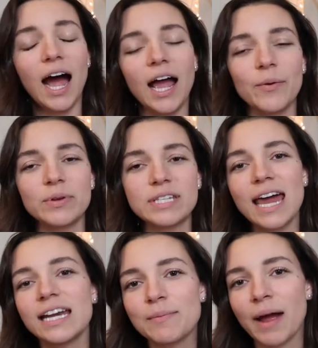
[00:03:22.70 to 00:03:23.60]
I was
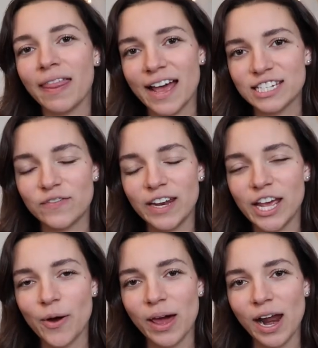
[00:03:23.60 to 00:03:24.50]
editing my last
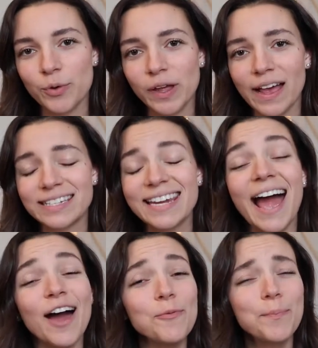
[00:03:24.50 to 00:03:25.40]
video and I realized how